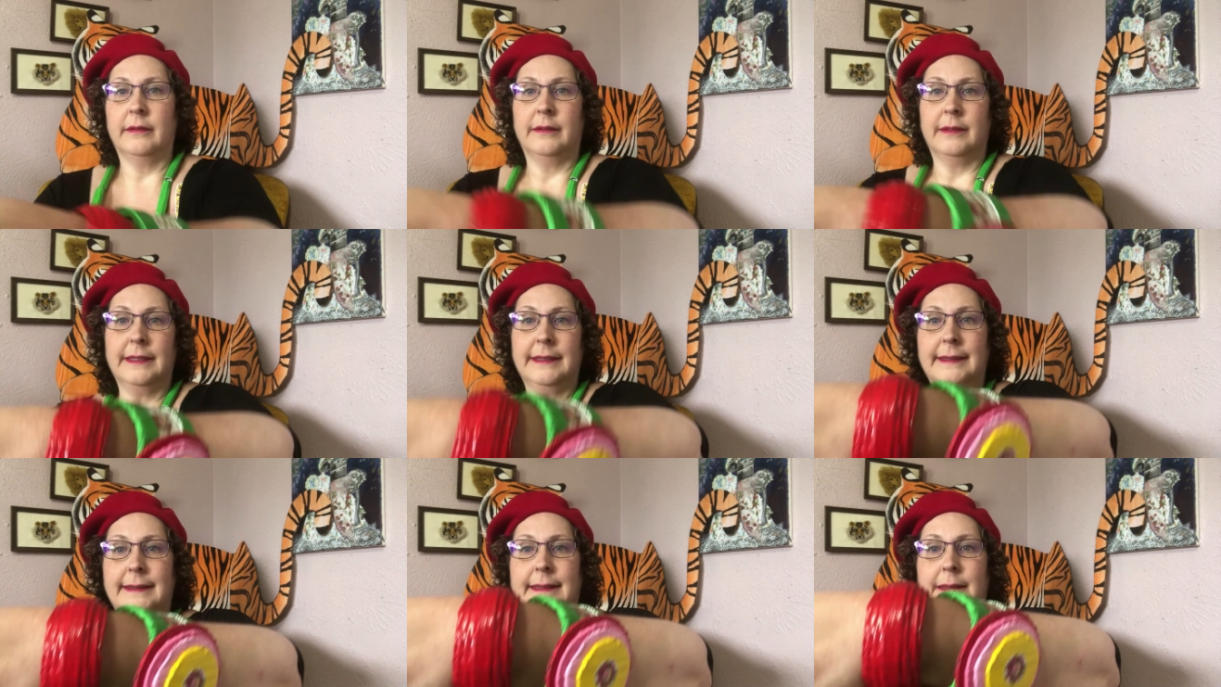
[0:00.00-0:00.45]

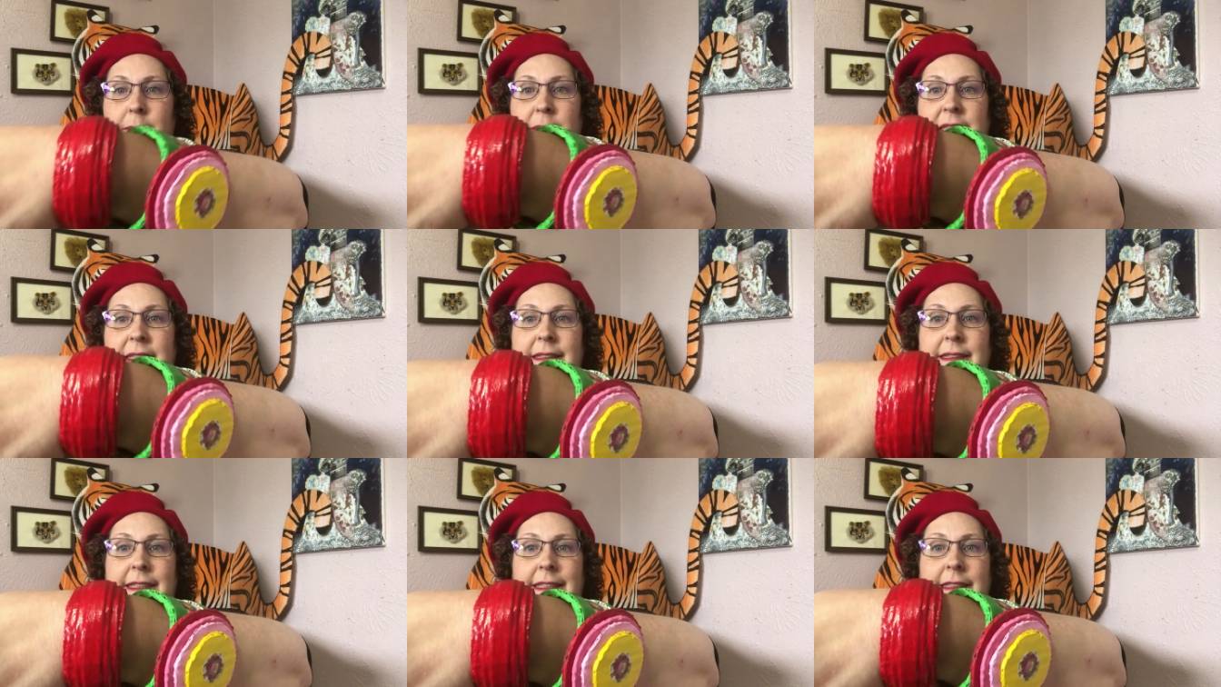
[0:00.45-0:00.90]
This is the
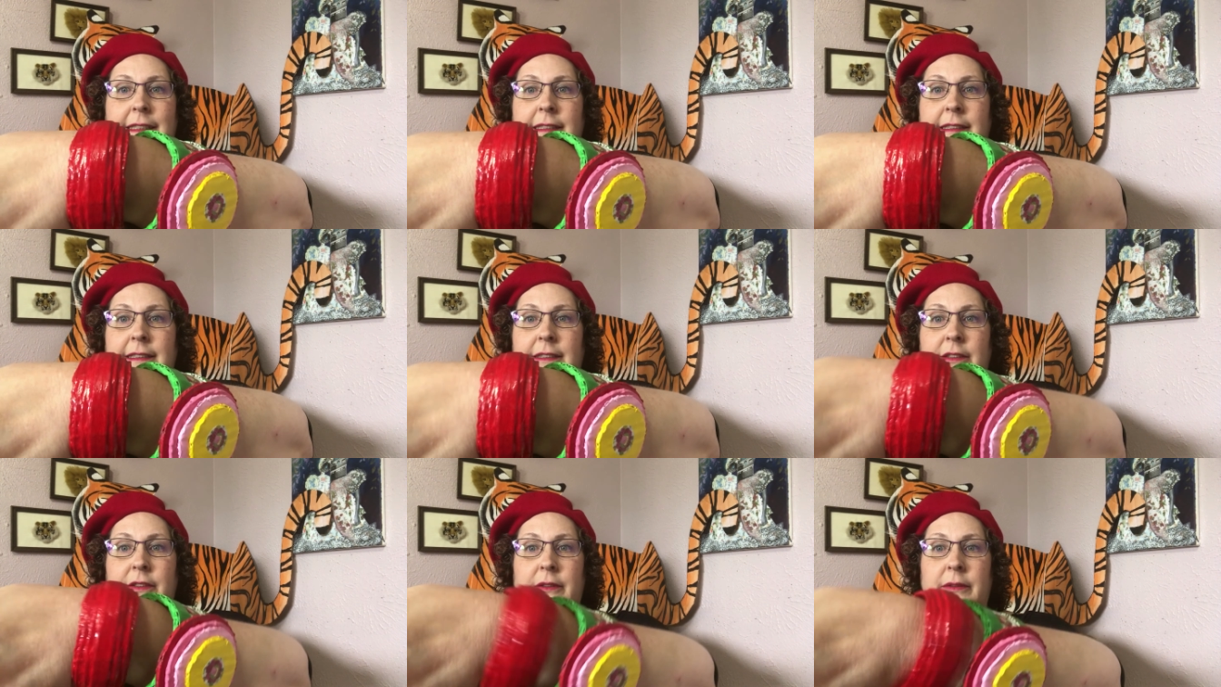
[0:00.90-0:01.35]
best I could
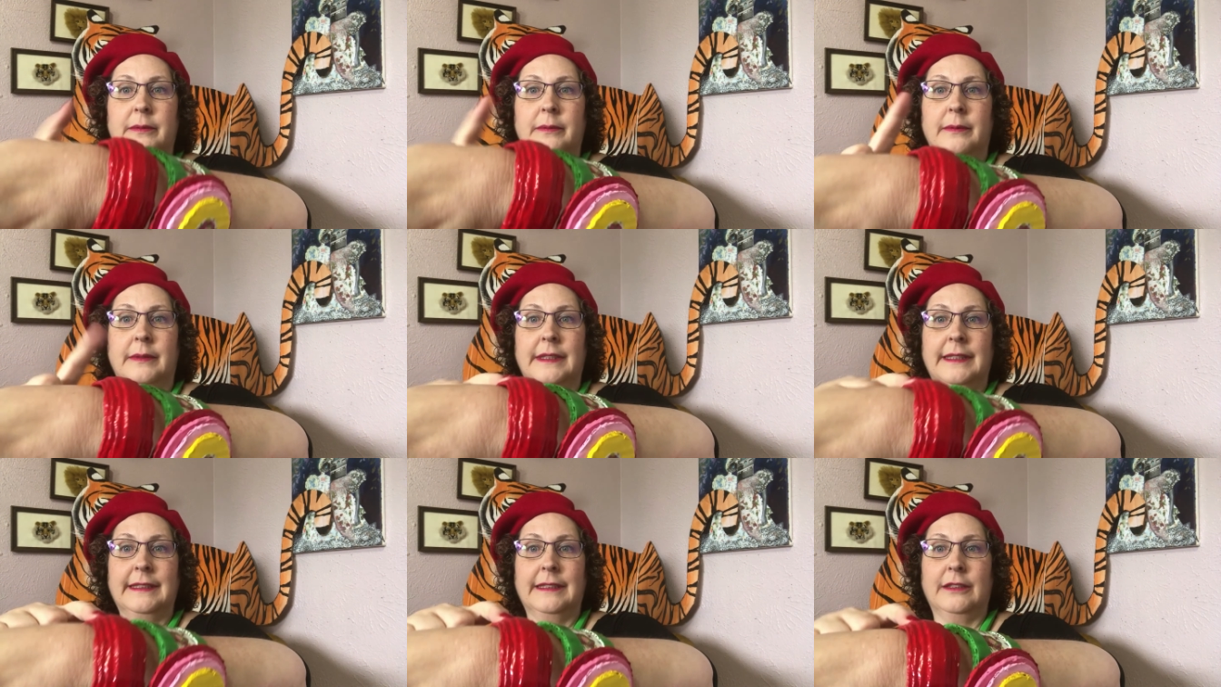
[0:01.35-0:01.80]
do,
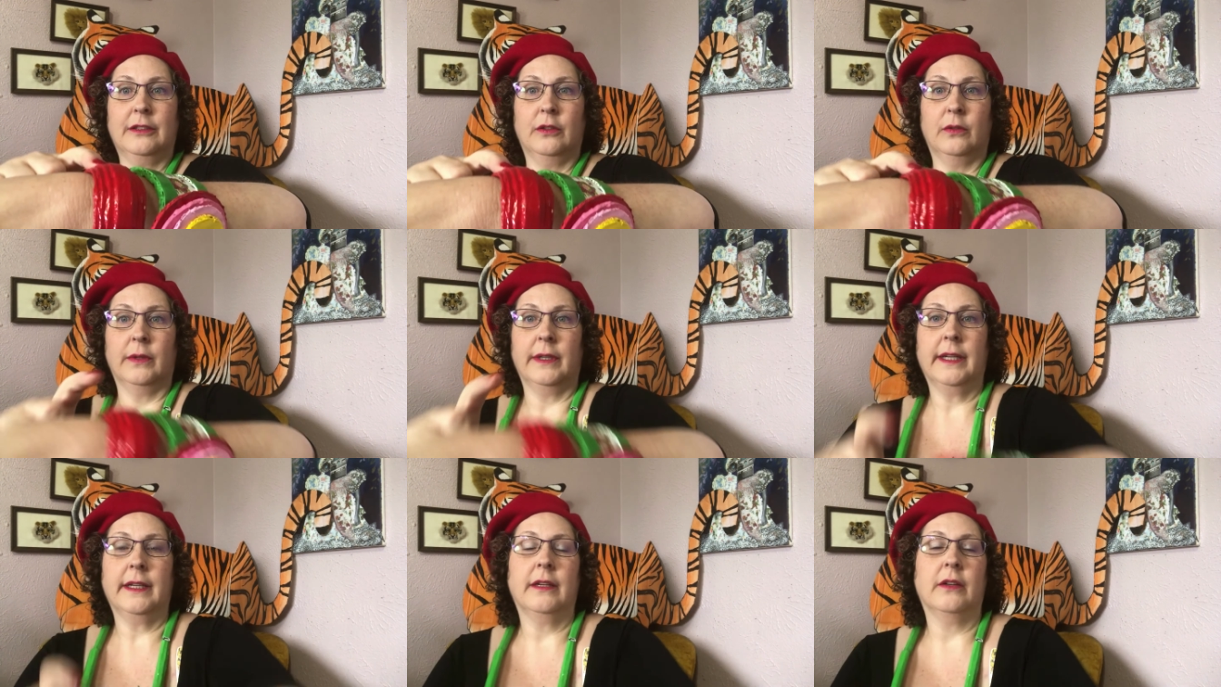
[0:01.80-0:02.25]
this little
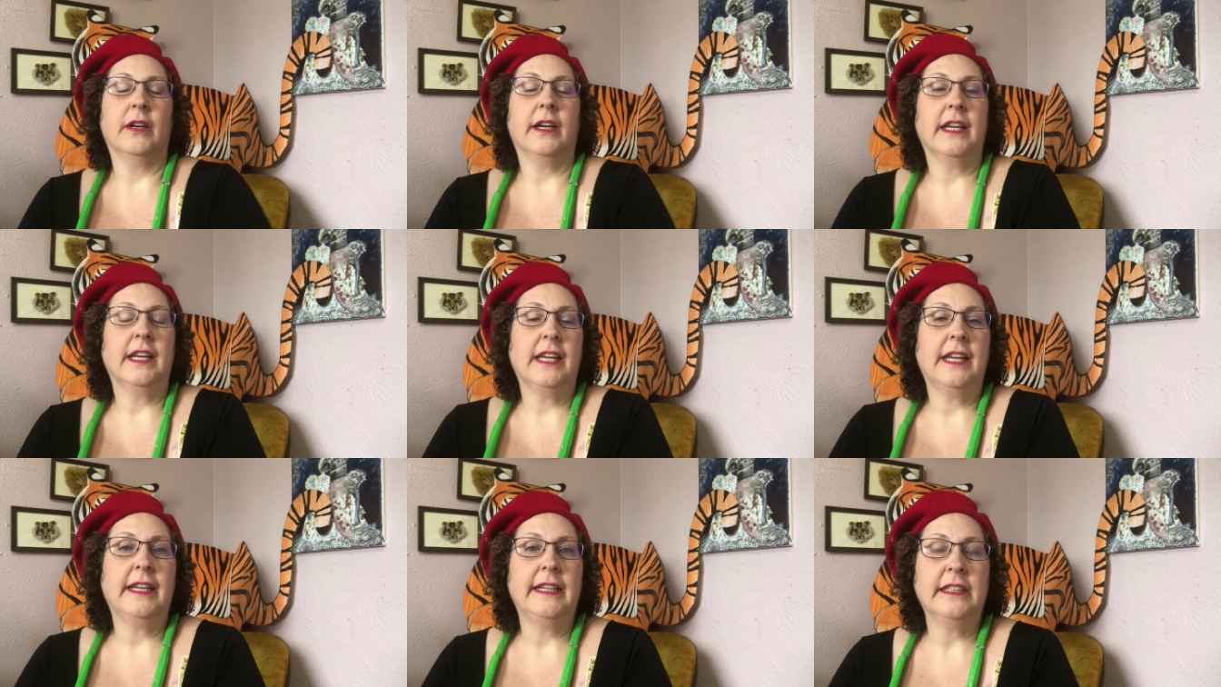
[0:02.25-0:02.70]
red
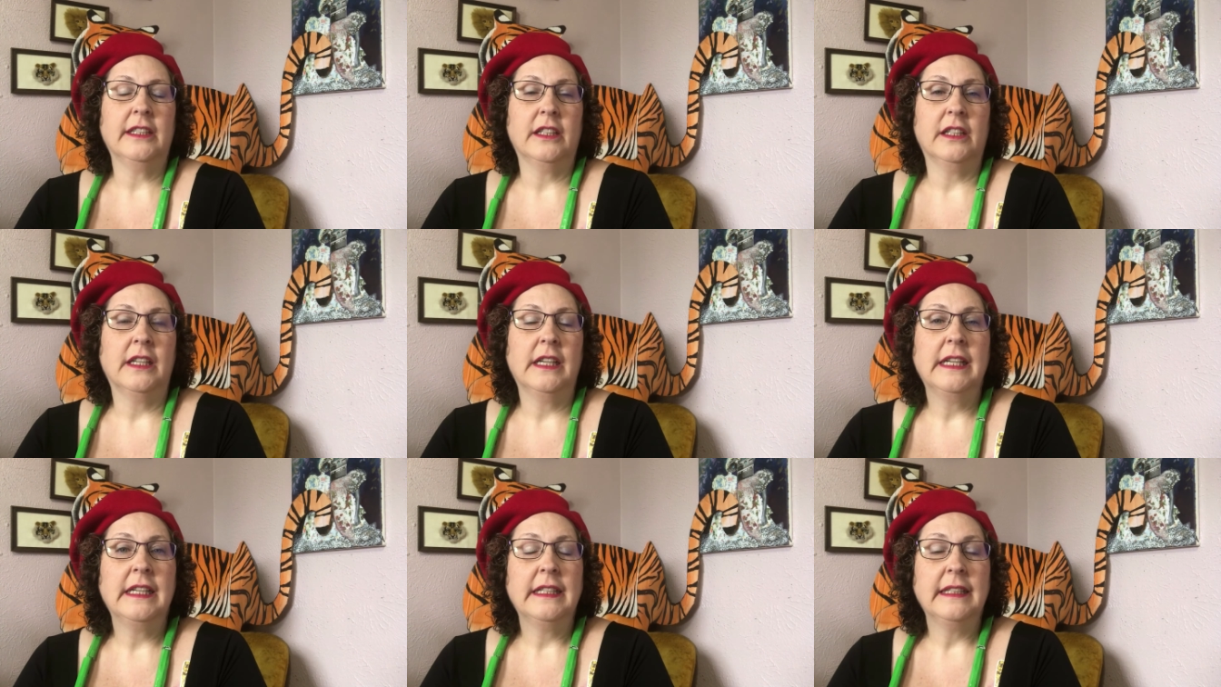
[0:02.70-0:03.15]
right here.